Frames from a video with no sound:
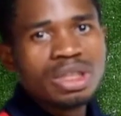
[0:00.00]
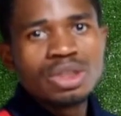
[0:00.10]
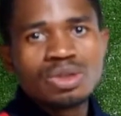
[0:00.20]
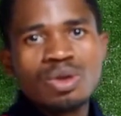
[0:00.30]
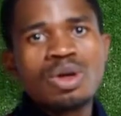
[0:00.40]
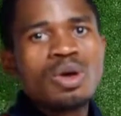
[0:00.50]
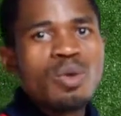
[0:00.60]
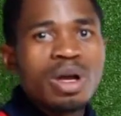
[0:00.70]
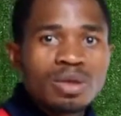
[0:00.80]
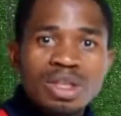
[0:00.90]
So
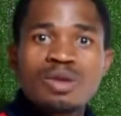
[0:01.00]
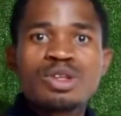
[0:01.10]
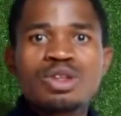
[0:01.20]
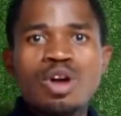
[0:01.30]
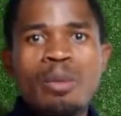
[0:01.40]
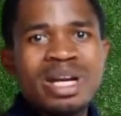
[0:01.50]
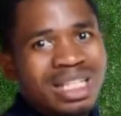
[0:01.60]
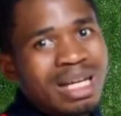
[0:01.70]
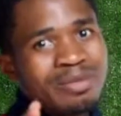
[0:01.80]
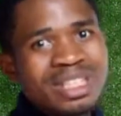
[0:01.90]
we're dealing with numbers, and
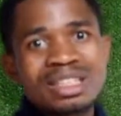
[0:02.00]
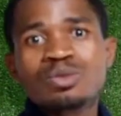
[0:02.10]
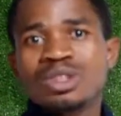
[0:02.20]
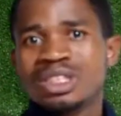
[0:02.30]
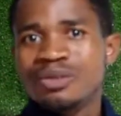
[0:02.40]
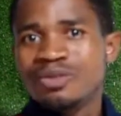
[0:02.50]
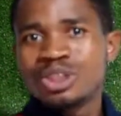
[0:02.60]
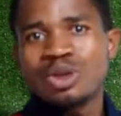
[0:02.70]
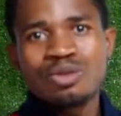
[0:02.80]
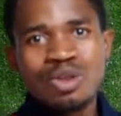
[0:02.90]
I'm starting with the
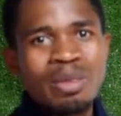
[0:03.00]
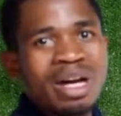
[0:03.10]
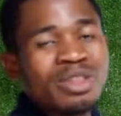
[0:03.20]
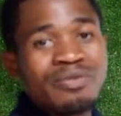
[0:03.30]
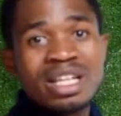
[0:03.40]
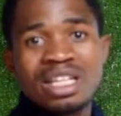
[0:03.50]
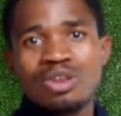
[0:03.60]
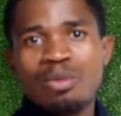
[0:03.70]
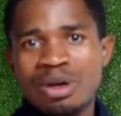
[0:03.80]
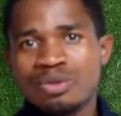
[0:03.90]
definition of number. I've defined the
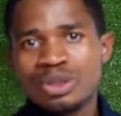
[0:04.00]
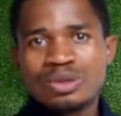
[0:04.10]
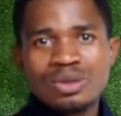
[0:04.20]
number for you,